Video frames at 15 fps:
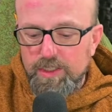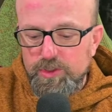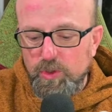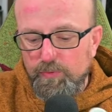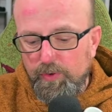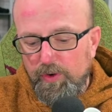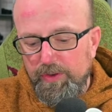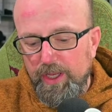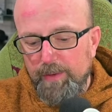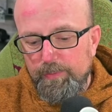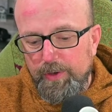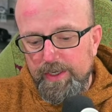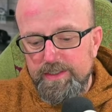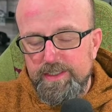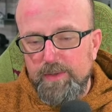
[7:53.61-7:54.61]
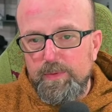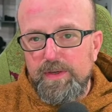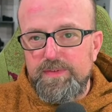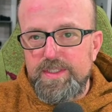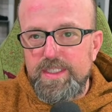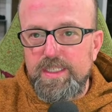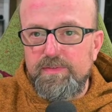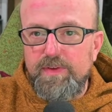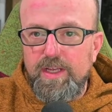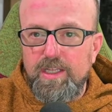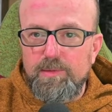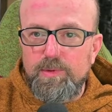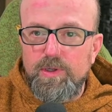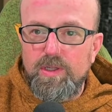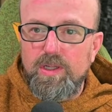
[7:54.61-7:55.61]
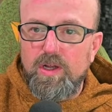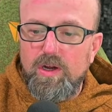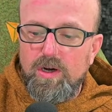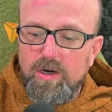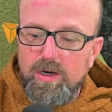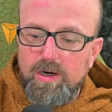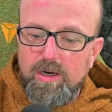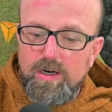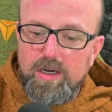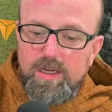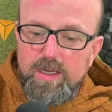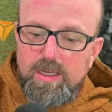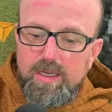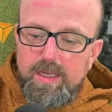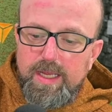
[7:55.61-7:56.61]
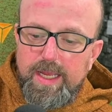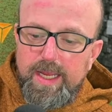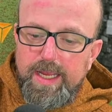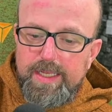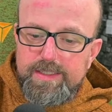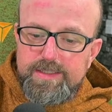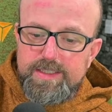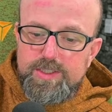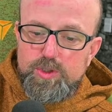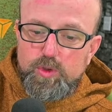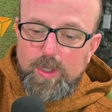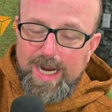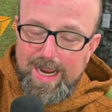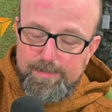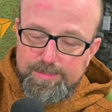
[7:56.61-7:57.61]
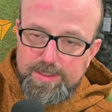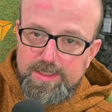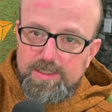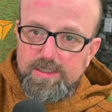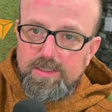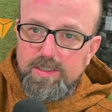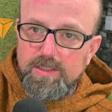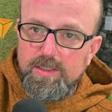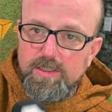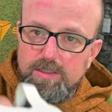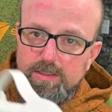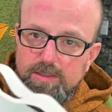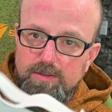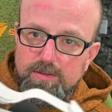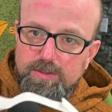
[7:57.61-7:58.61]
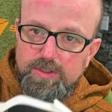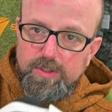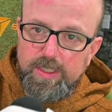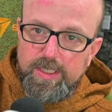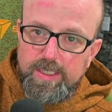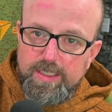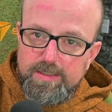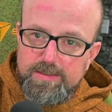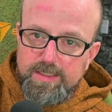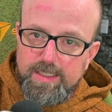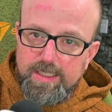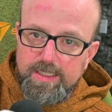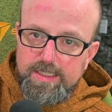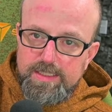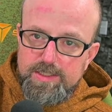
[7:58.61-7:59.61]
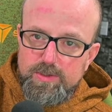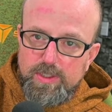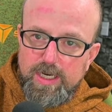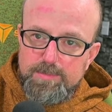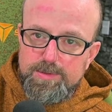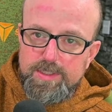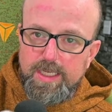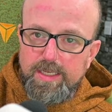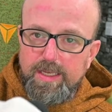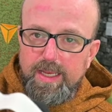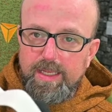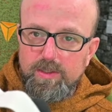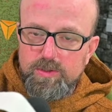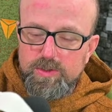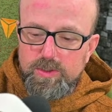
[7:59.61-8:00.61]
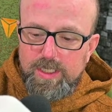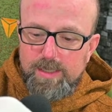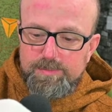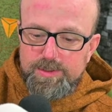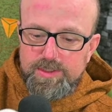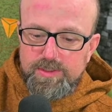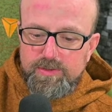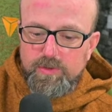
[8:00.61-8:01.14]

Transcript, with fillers: So far, the upgrades that we've seen available are head straps. You can get Elite straps and Halo straps.